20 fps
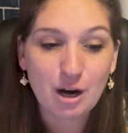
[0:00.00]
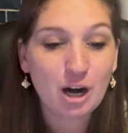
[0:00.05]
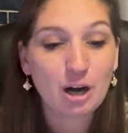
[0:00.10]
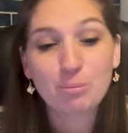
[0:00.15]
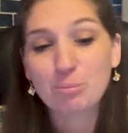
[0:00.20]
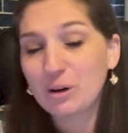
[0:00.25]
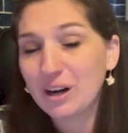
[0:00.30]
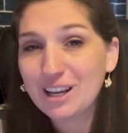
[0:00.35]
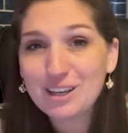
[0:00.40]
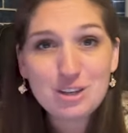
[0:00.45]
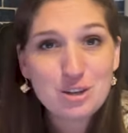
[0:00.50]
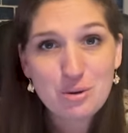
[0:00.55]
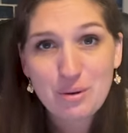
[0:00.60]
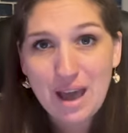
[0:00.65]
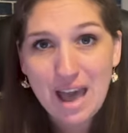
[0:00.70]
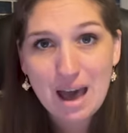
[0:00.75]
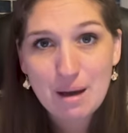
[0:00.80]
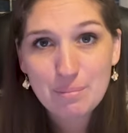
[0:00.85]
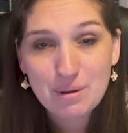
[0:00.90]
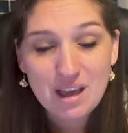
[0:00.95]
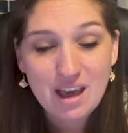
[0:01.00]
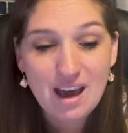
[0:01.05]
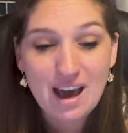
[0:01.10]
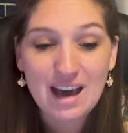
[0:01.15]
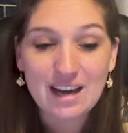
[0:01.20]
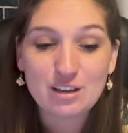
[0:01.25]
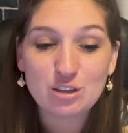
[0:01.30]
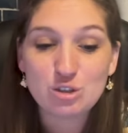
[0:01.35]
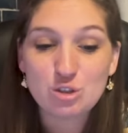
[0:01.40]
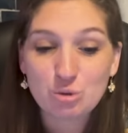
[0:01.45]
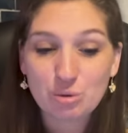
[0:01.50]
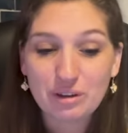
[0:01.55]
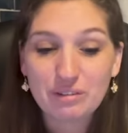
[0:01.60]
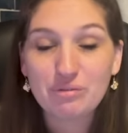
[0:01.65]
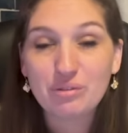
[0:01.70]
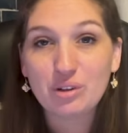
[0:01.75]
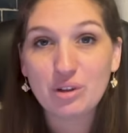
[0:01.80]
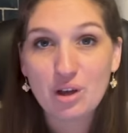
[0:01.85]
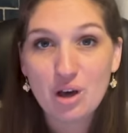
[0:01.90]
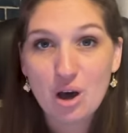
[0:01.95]
our brand new app at
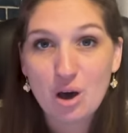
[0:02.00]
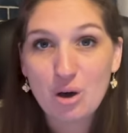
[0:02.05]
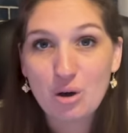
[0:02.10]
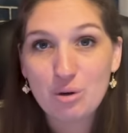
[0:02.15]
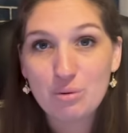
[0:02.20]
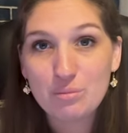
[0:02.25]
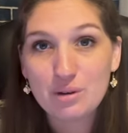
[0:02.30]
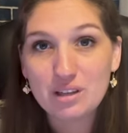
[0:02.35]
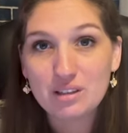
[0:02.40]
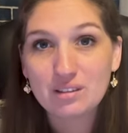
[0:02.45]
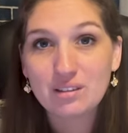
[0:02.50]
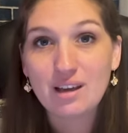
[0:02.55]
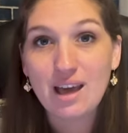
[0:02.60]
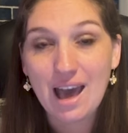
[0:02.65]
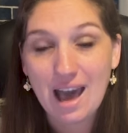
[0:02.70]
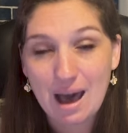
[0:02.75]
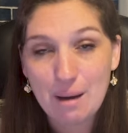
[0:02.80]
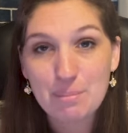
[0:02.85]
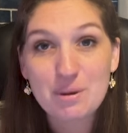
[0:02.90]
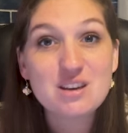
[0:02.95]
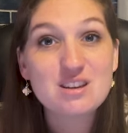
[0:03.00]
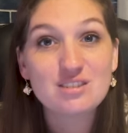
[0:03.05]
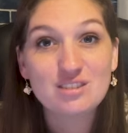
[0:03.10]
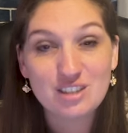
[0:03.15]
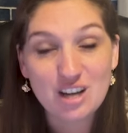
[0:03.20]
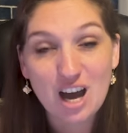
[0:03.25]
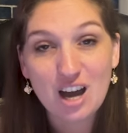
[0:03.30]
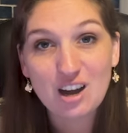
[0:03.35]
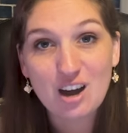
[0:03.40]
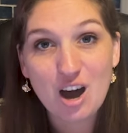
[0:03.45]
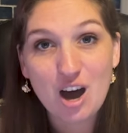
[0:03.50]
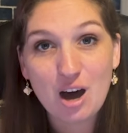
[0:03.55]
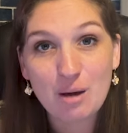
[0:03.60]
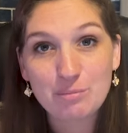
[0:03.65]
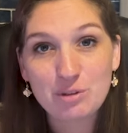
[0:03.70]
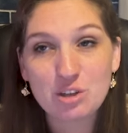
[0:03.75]
joyfulhomeapp.com.